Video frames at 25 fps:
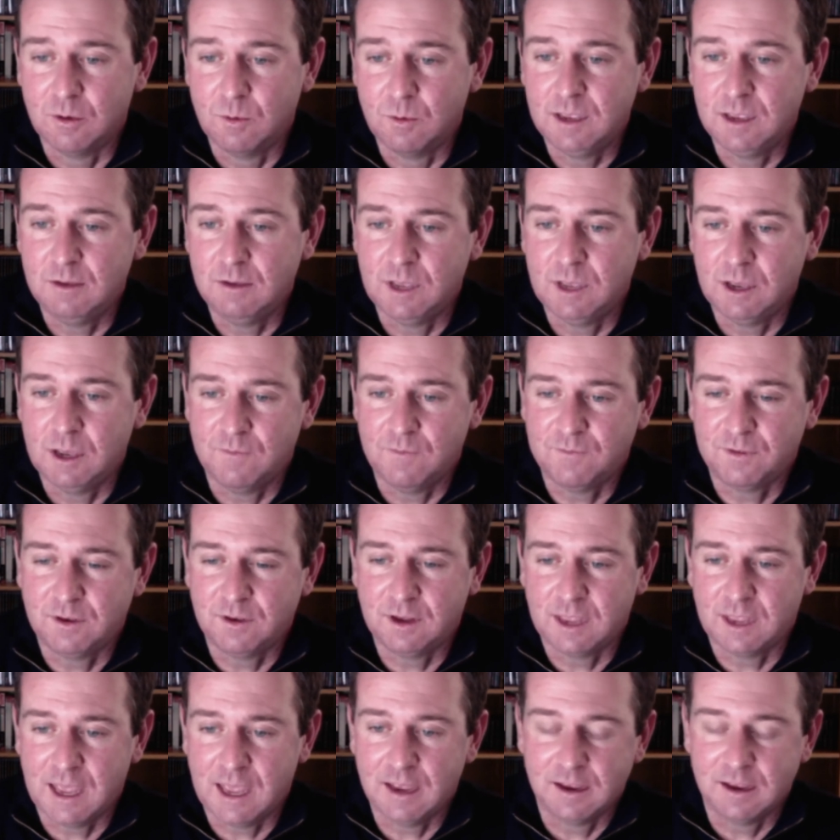you know, we
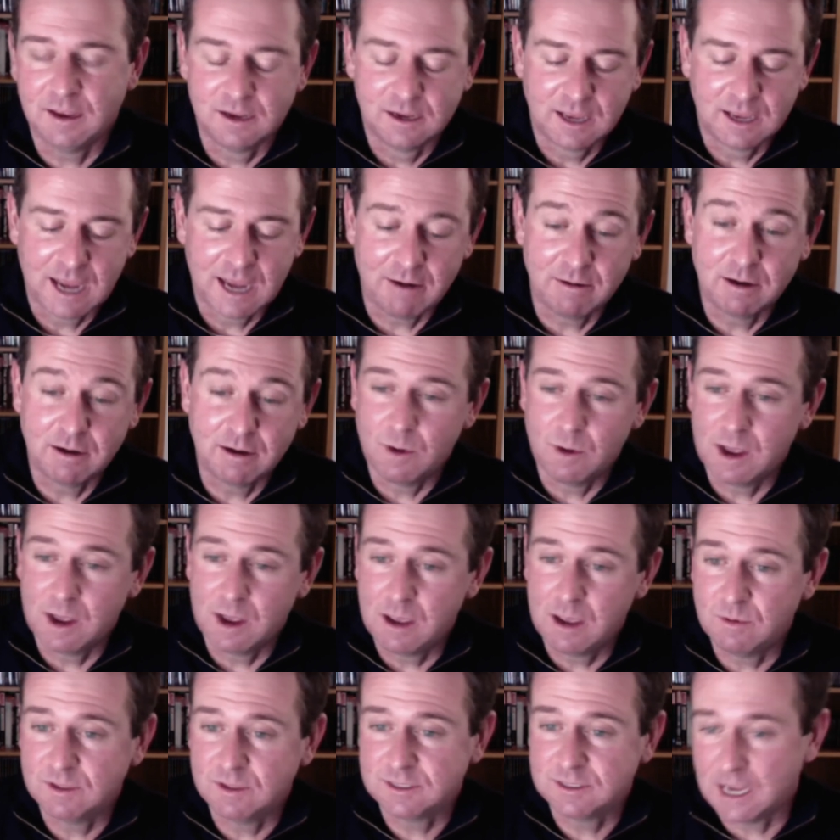often get
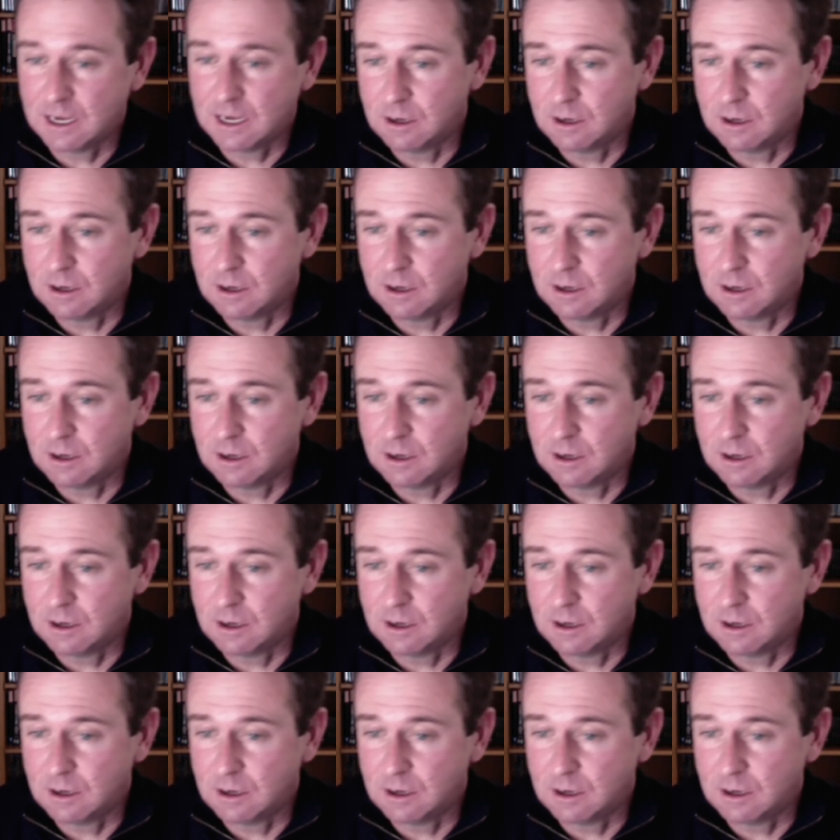carried away